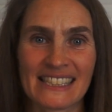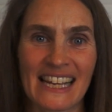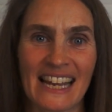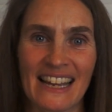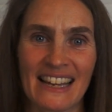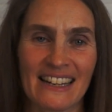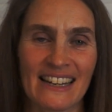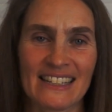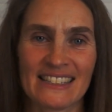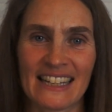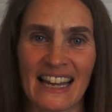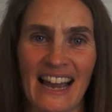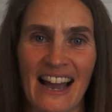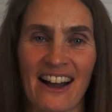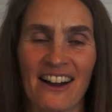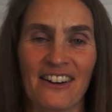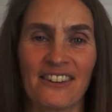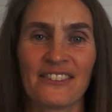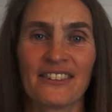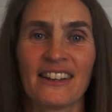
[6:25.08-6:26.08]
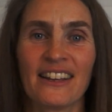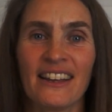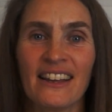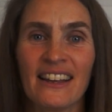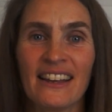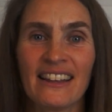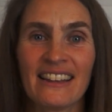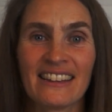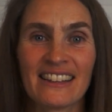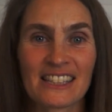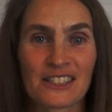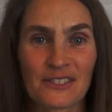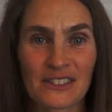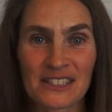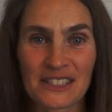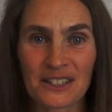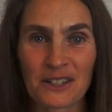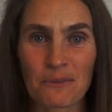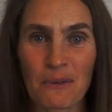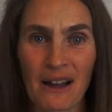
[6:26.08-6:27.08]
day in and day out. This
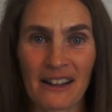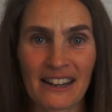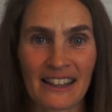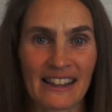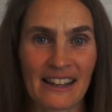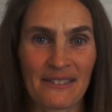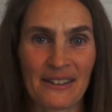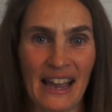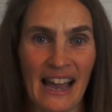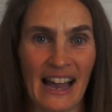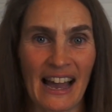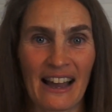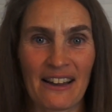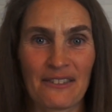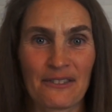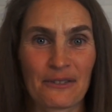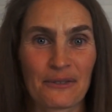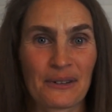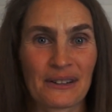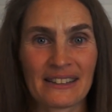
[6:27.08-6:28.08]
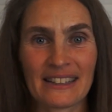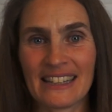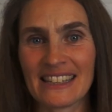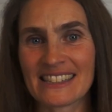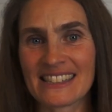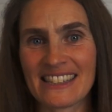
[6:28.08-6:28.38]
physical body that we have really is